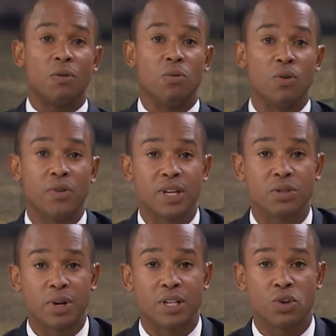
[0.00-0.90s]
For more on this,
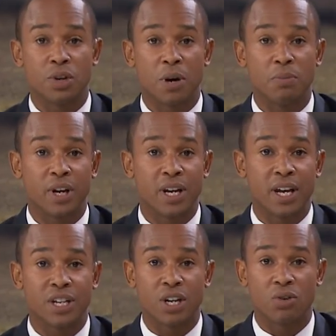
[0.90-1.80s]
we're joined by Brigadier
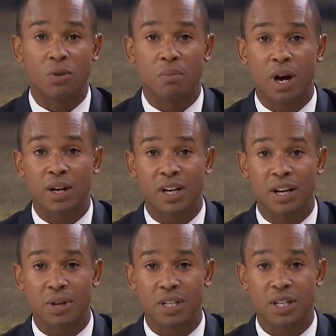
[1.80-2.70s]
General Mark
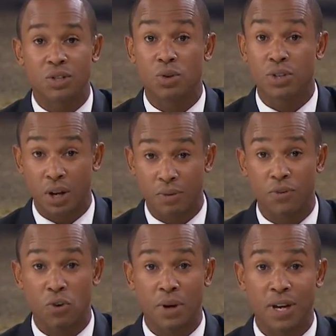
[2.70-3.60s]
Kimmitt. He is also
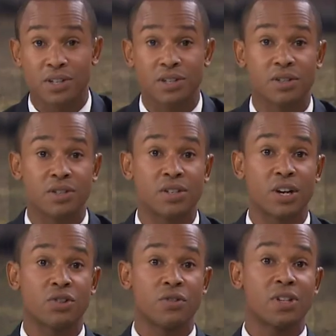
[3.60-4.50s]
former Assistant
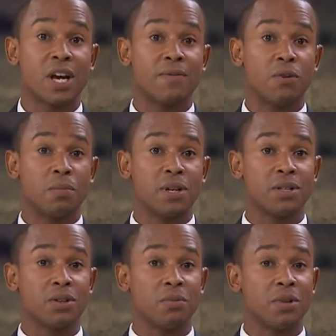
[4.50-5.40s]
Secretary of State for
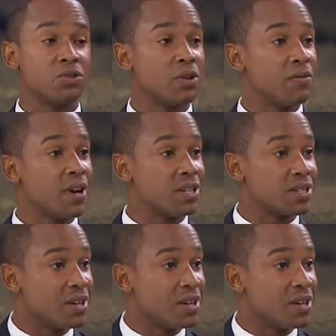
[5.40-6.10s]
Political and Military Affairs.